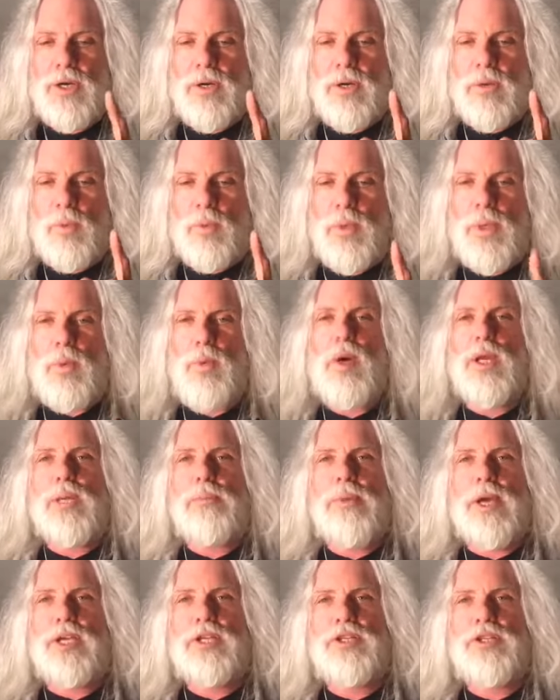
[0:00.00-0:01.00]
we want to
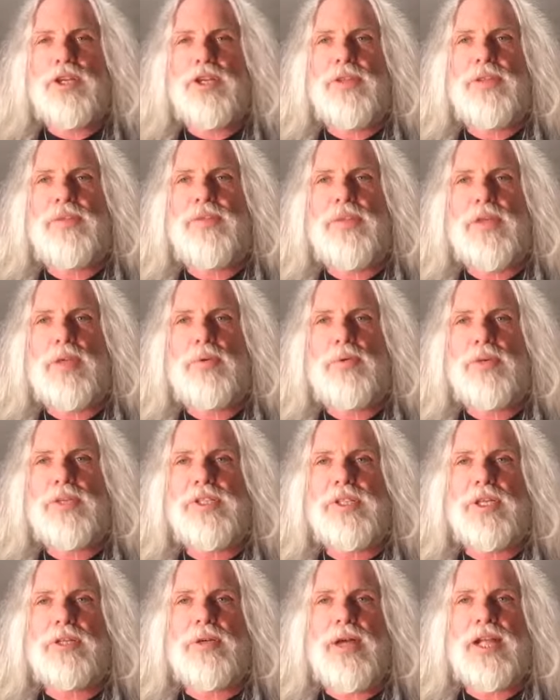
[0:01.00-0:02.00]
make sure that the
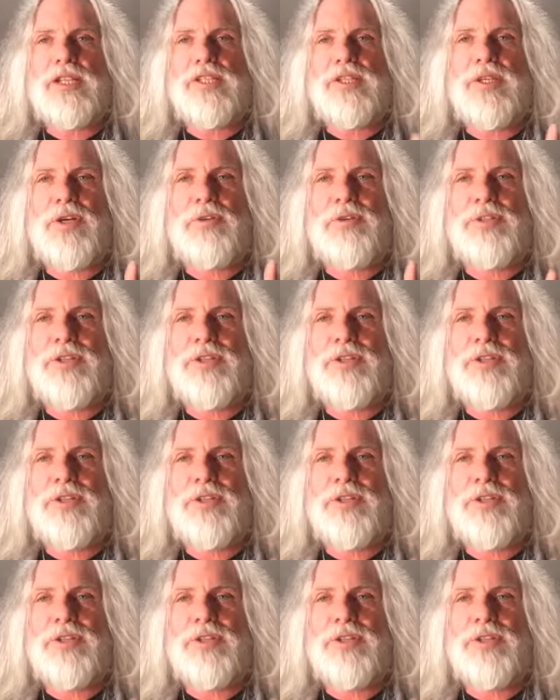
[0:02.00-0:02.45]
aristocrats don't